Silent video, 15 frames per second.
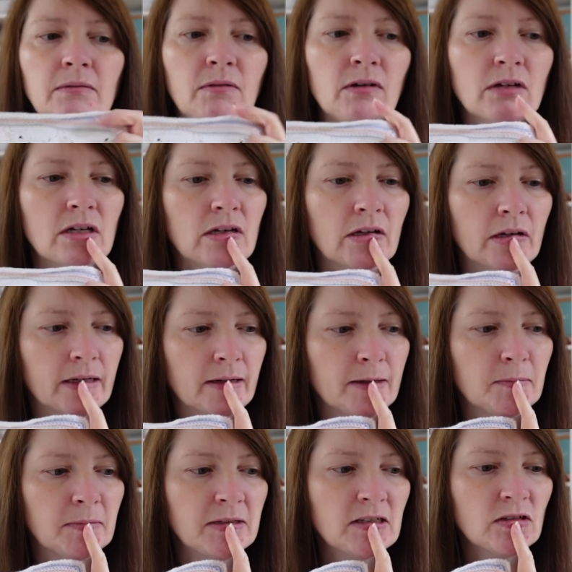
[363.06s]
wrong hook.
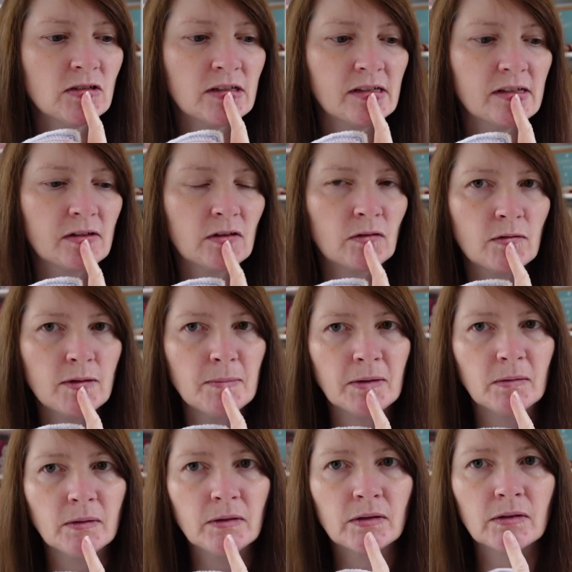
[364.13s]
I've been using the
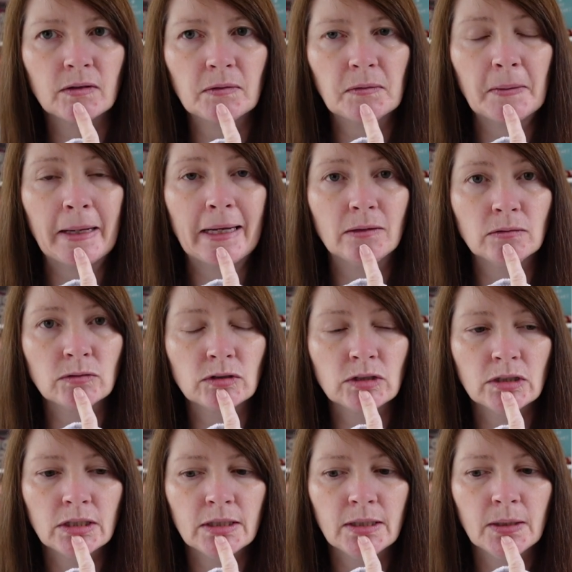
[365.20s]
3mm hook throughout,
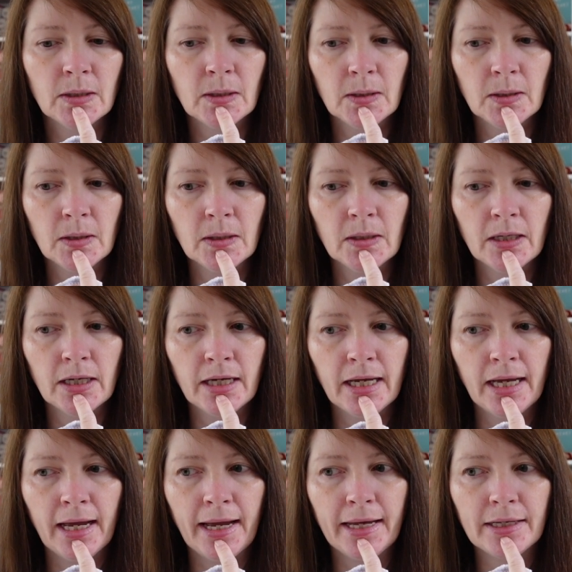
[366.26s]

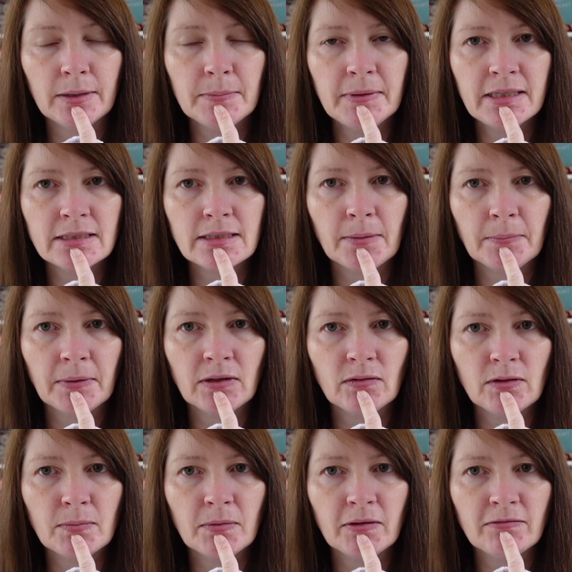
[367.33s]
and I picked up my
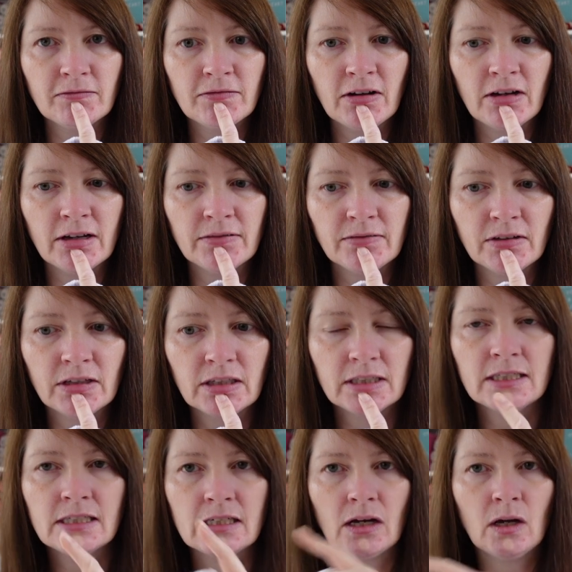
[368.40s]
3.5, and I
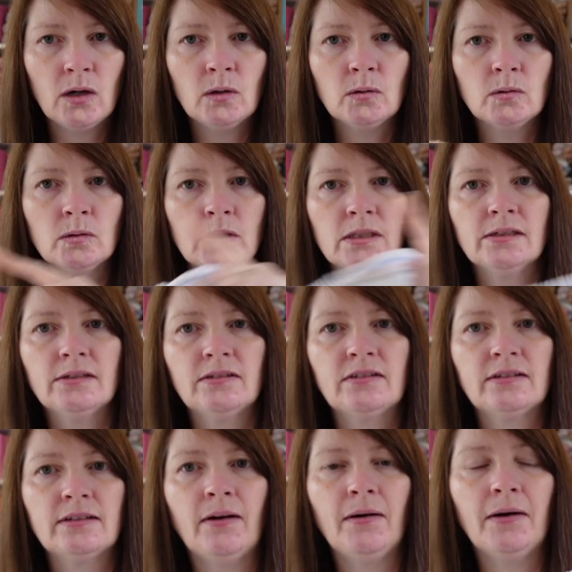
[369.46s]
did a whole
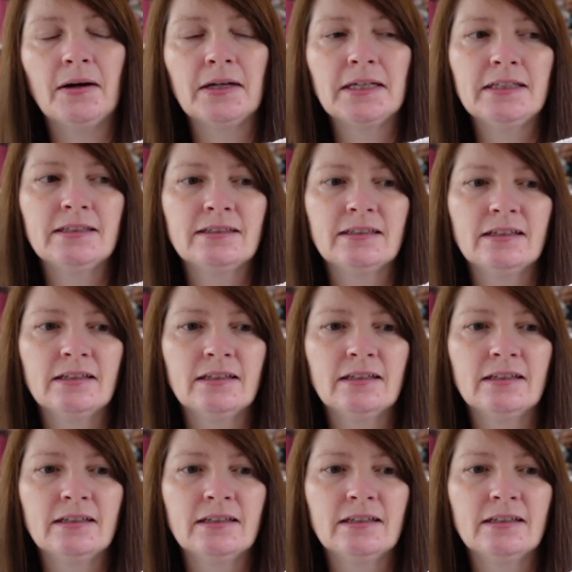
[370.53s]
side,